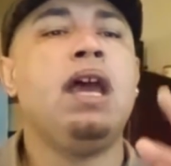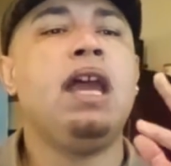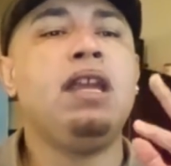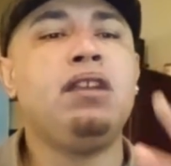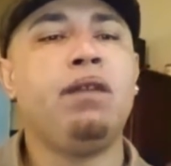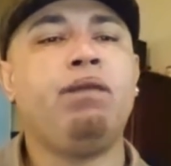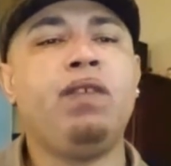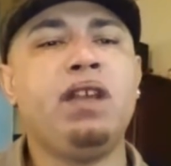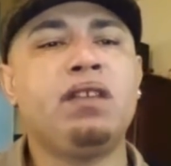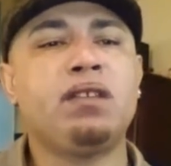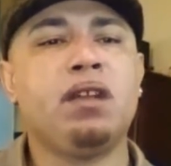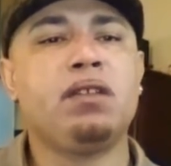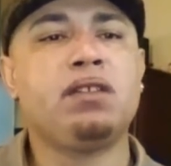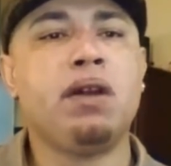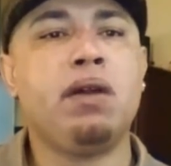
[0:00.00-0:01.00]
A defense
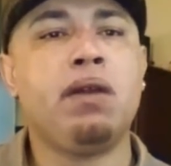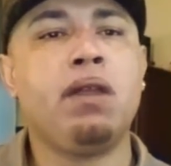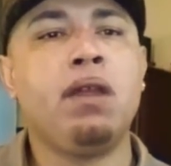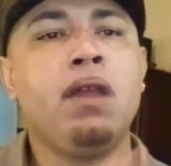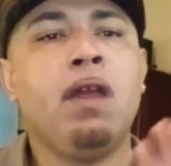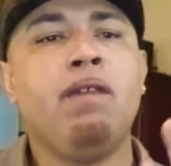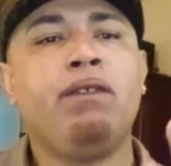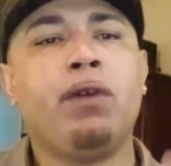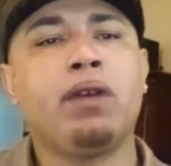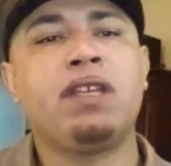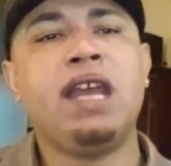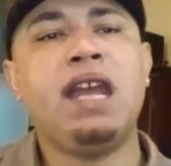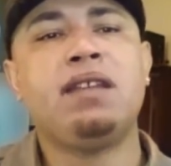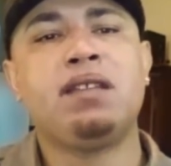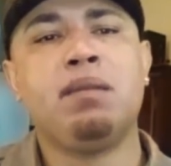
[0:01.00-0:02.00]
attorney for
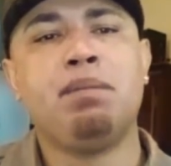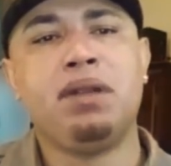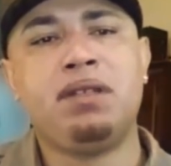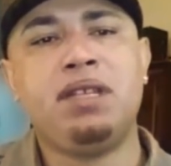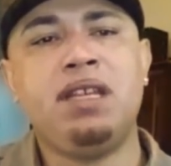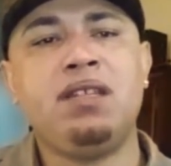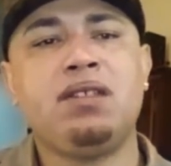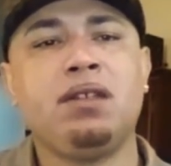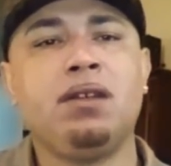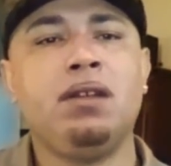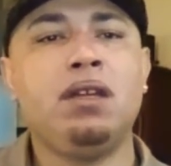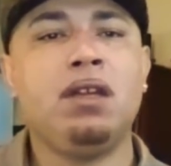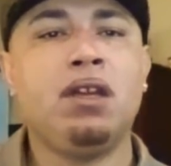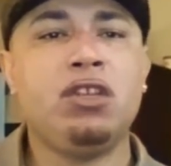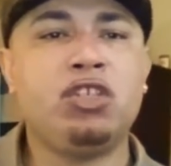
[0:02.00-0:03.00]
Cates and
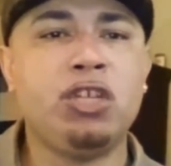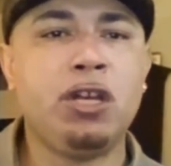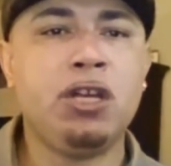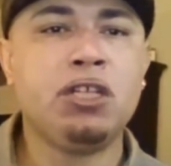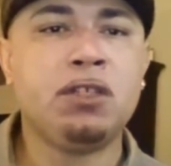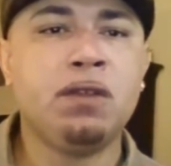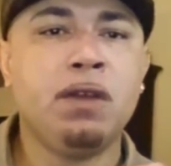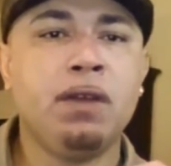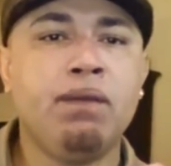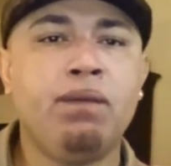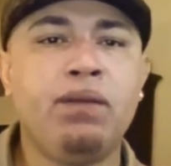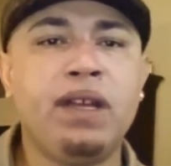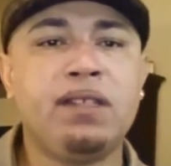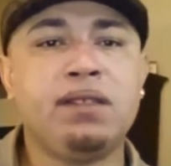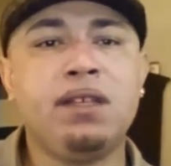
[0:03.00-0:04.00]
Batista, Judge
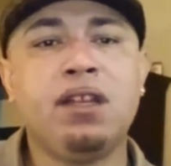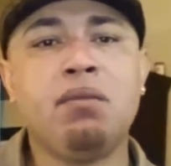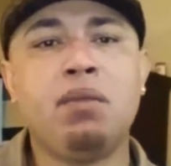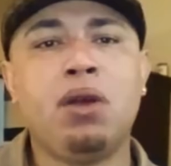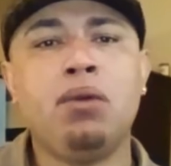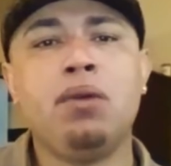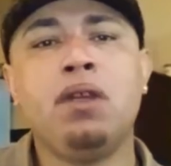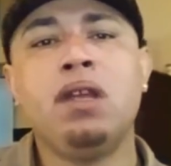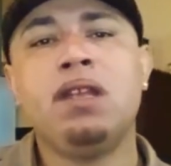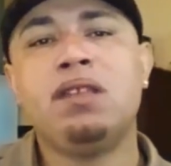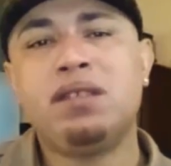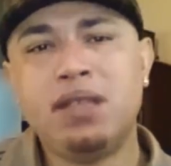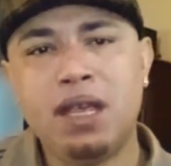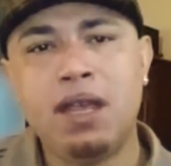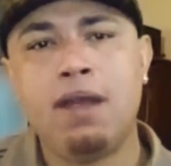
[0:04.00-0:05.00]
Faccidomo,
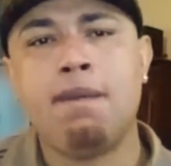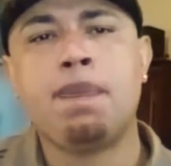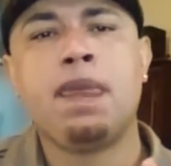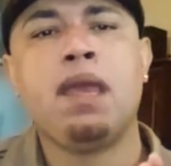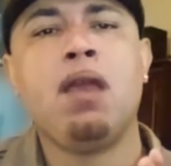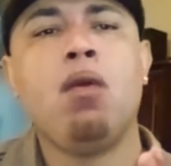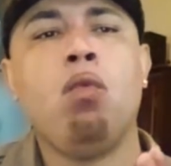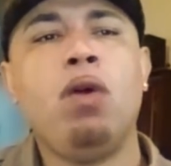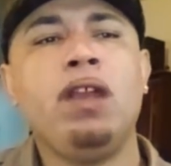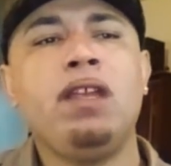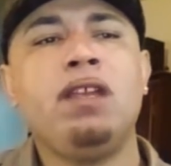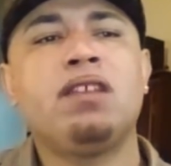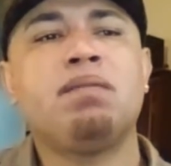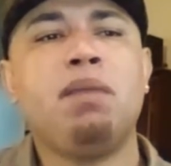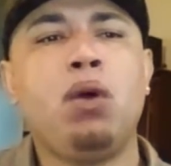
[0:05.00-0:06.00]
said,
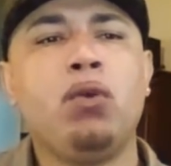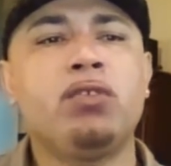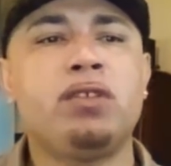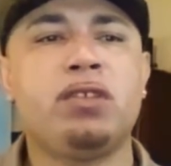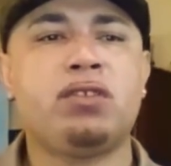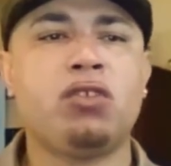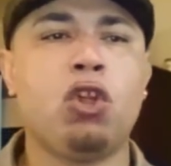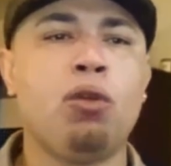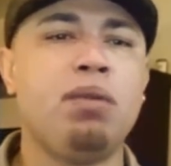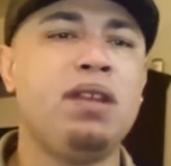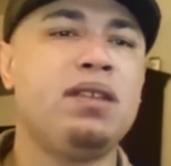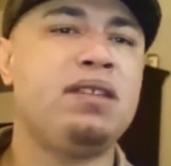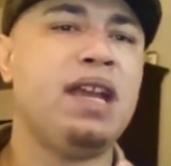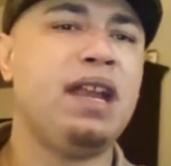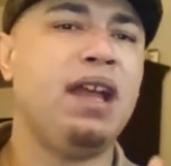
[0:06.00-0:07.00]
What is most disturbing
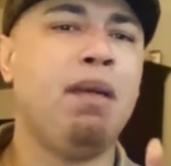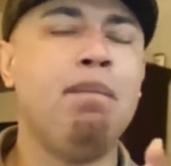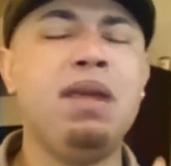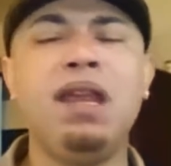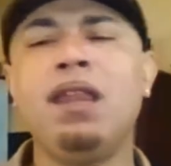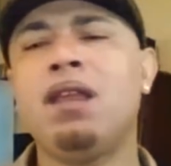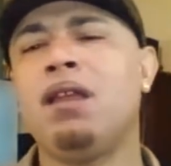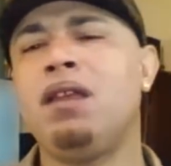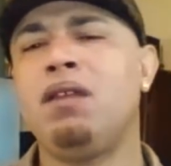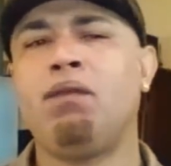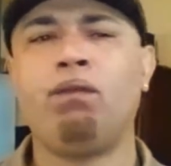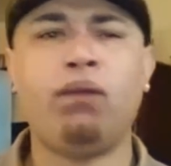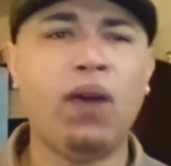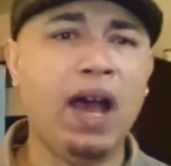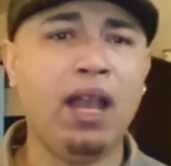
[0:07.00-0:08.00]
is that immediately
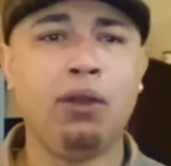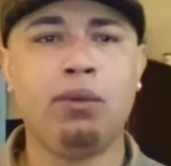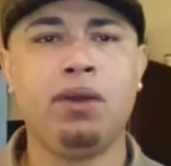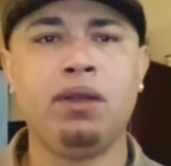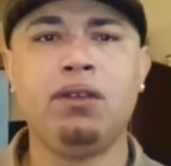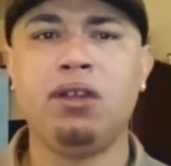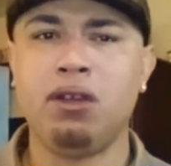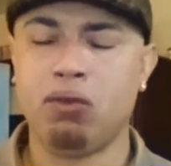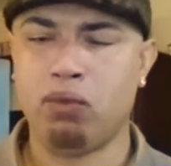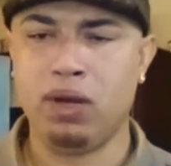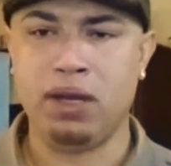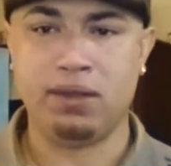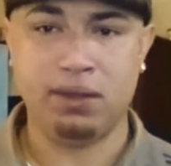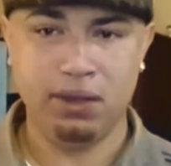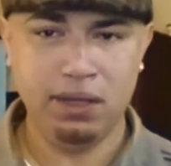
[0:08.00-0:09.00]
following the
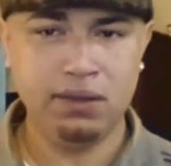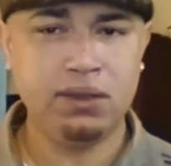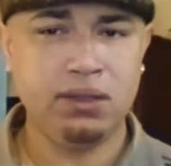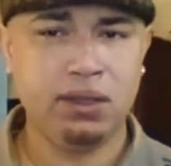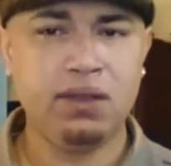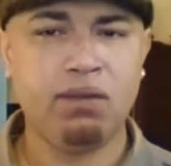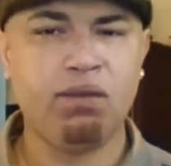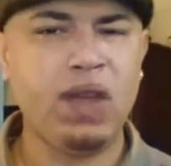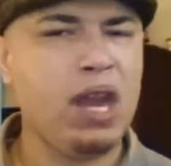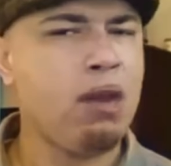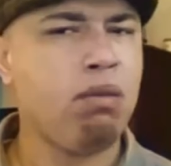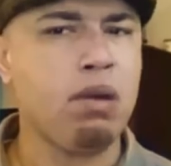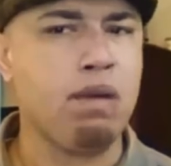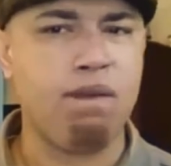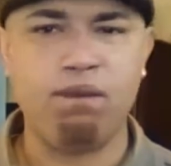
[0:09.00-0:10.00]
arrest, listen to this
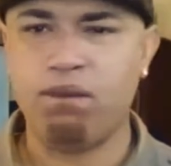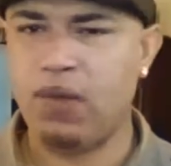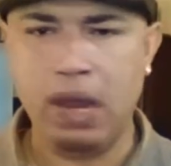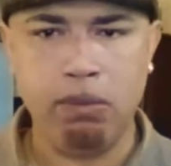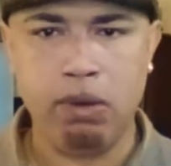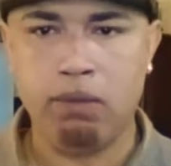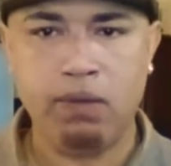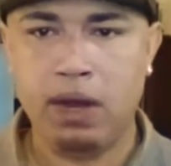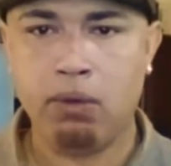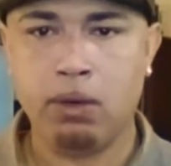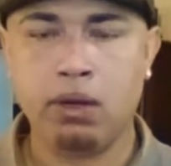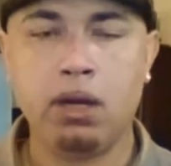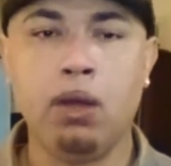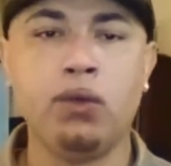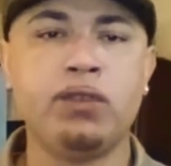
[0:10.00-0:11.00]
very, very,
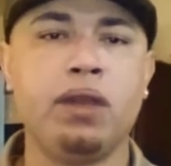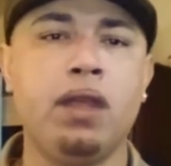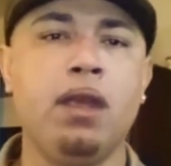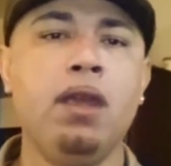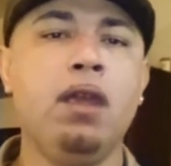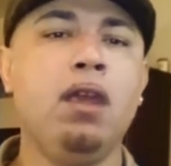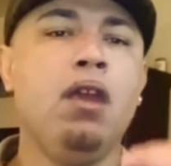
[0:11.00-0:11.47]
very closely.